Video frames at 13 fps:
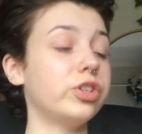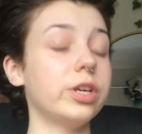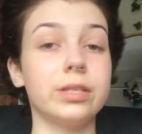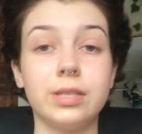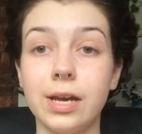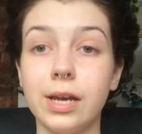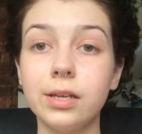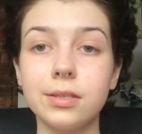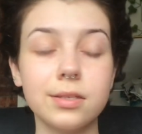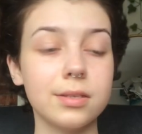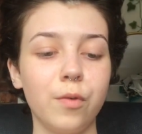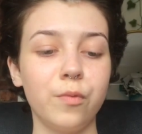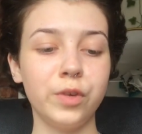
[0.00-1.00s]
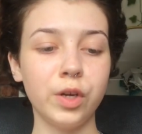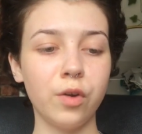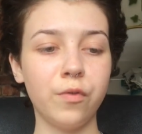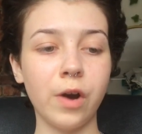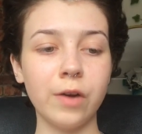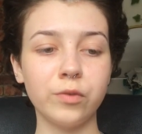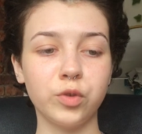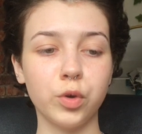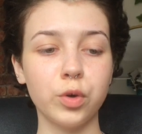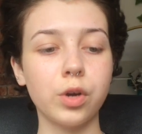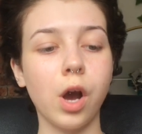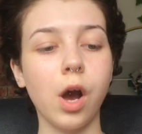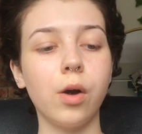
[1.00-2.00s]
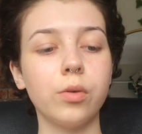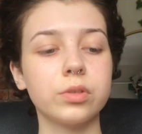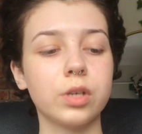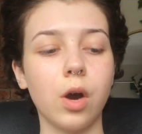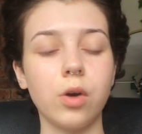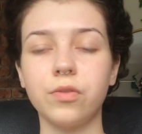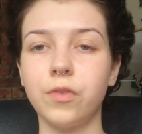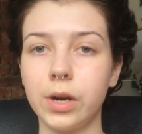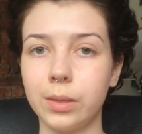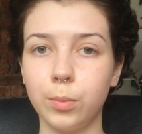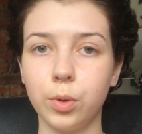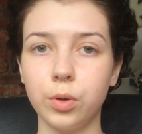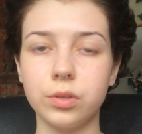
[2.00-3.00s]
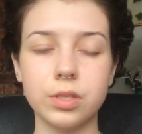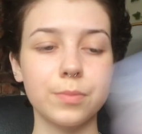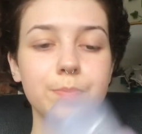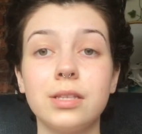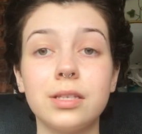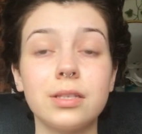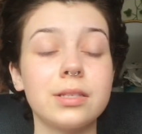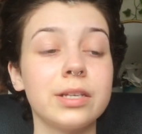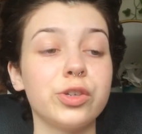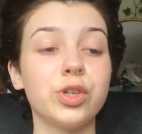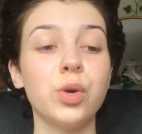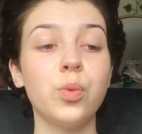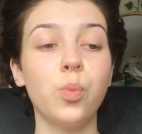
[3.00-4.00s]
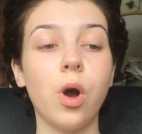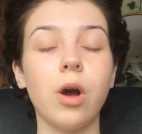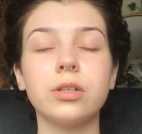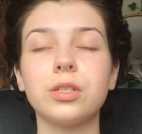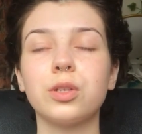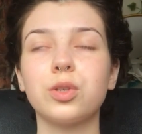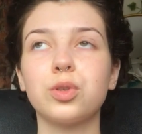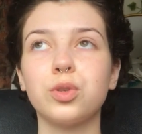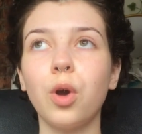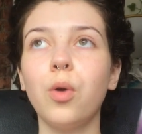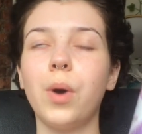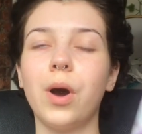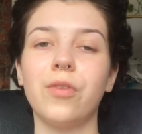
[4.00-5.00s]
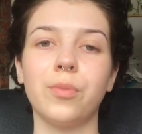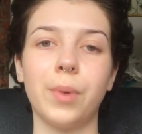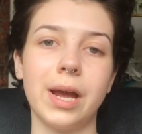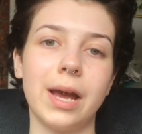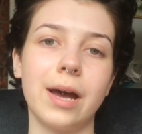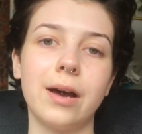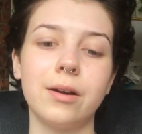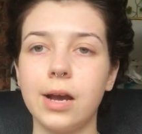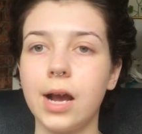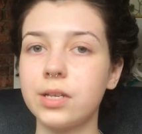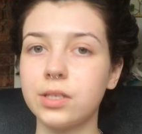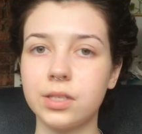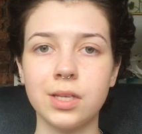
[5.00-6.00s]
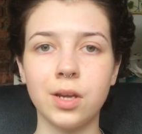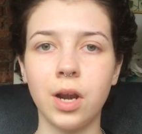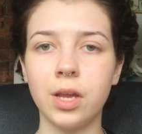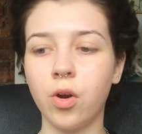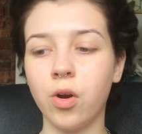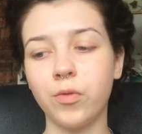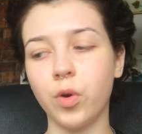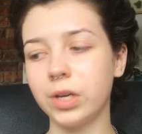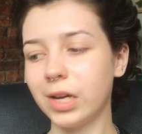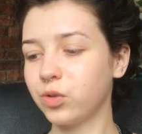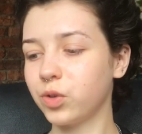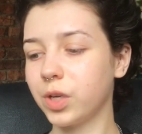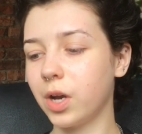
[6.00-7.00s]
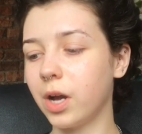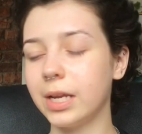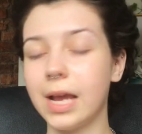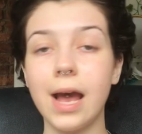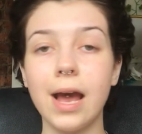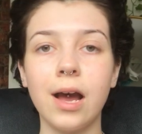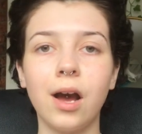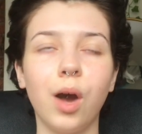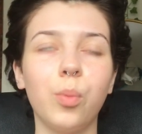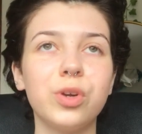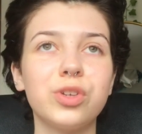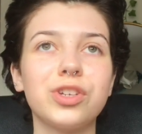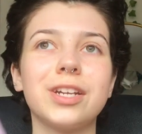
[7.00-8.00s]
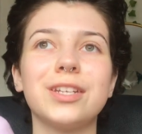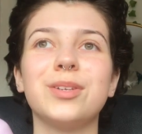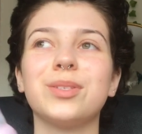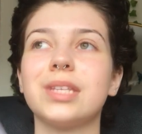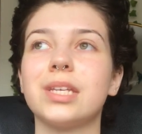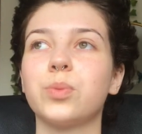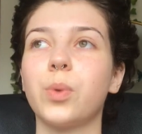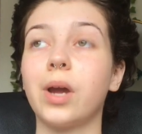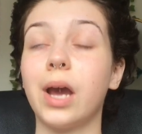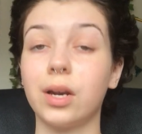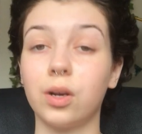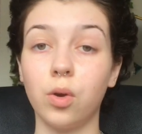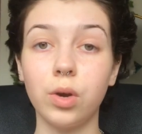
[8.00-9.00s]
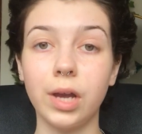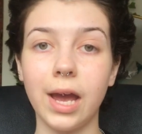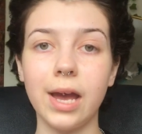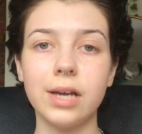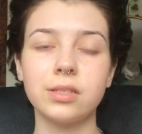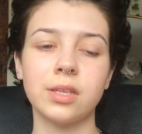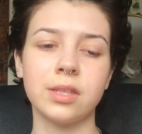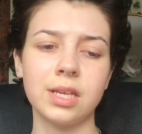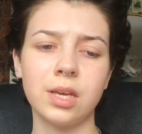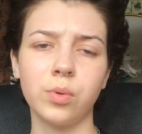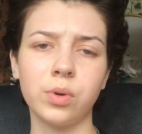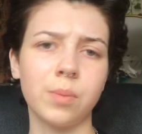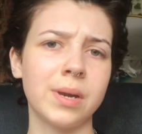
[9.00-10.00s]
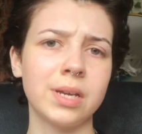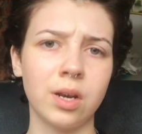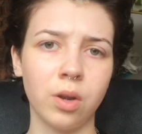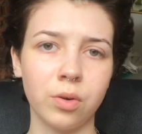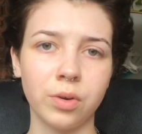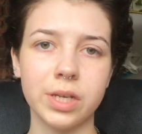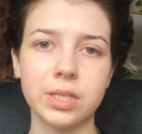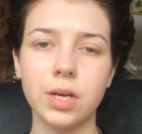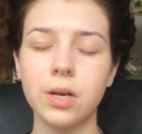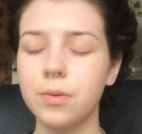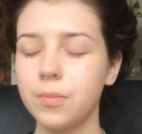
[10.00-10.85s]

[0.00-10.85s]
is this VO5 True Curls Curl Defining Mousse. This has literally worked so well for my hair. As I said earlier, I've got naturally curly hair. I wish I'd used this when I had longer hair because I think it would have made it a lot nicer.